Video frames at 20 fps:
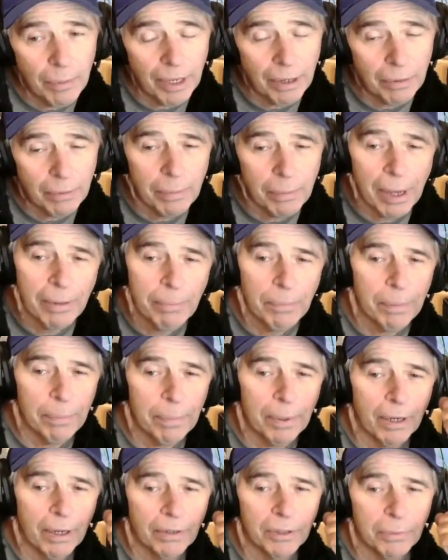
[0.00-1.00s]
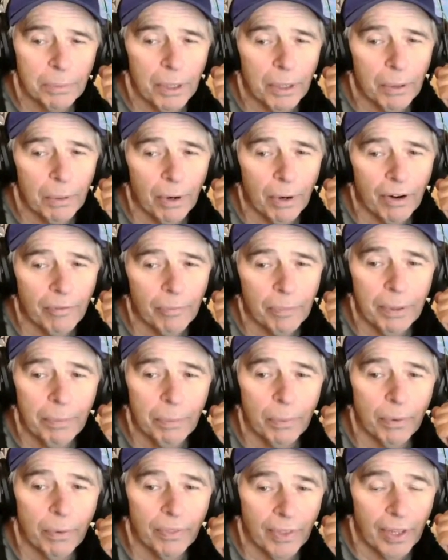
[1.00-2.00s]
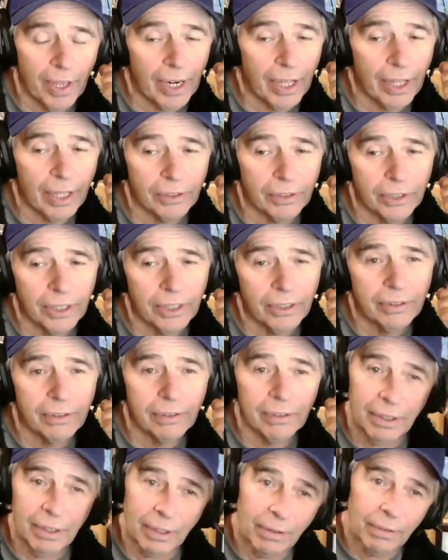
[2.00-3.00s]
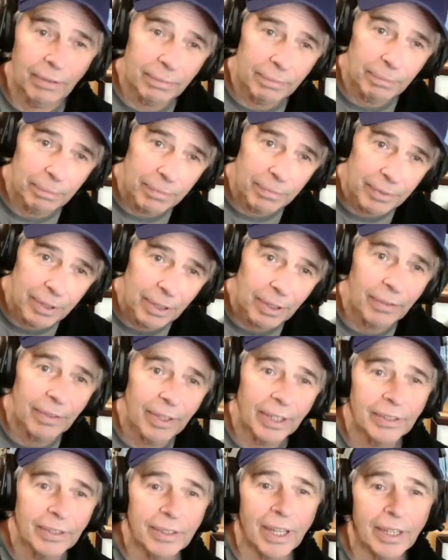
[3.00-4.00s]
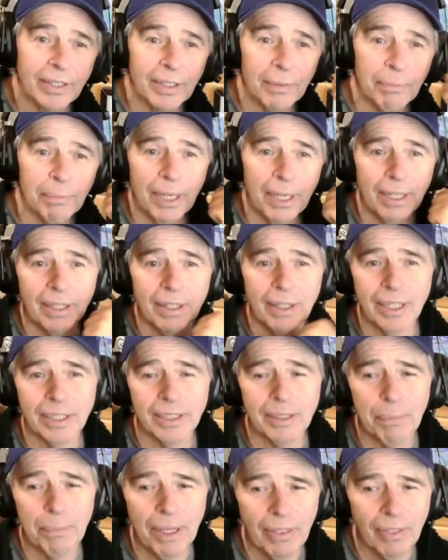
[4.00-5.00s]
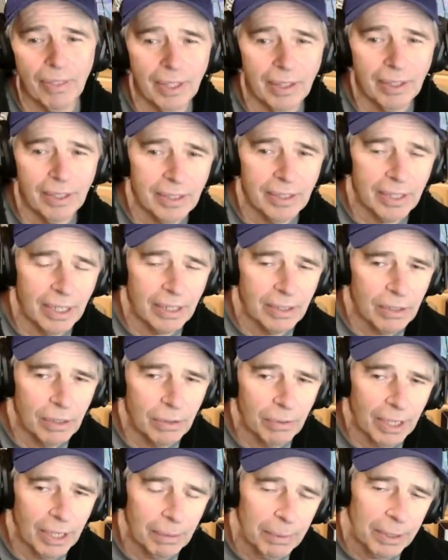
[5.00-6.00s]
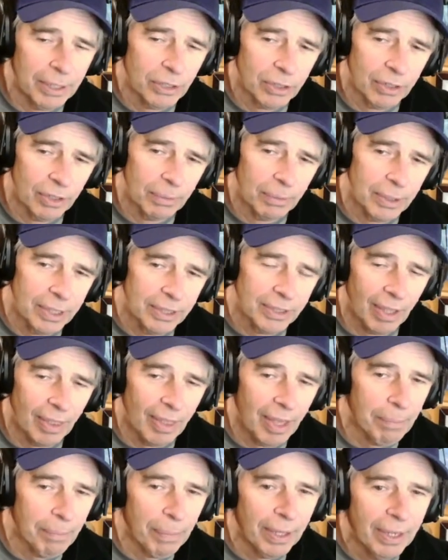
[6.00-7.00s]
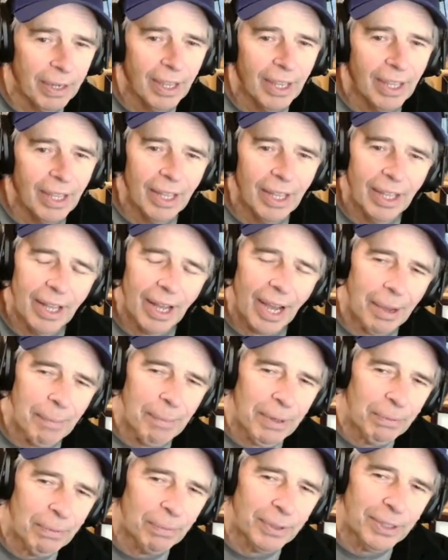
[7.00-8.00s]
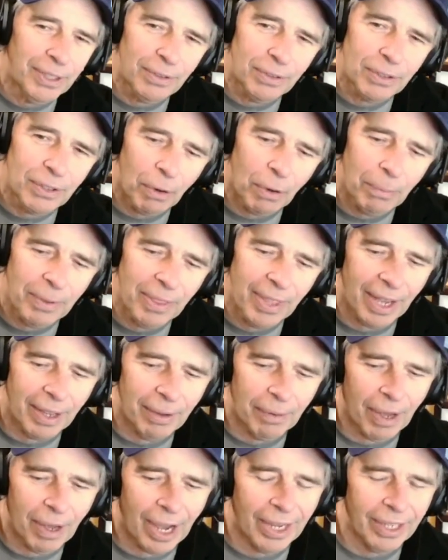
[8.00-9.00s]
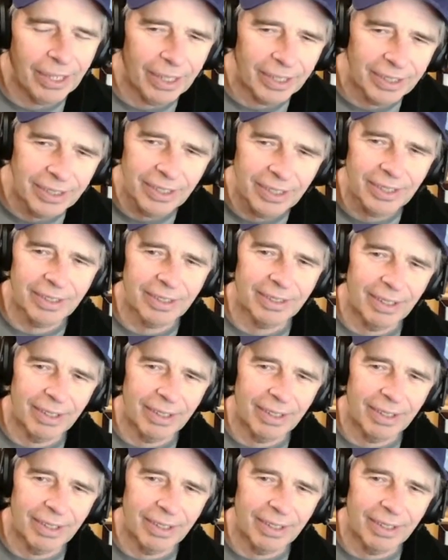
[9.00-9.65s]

got to remind people, always be aware of people with nut allergies. That's a big thing these days too. We got to be sure that we say that. But I mean, when you told me that, I just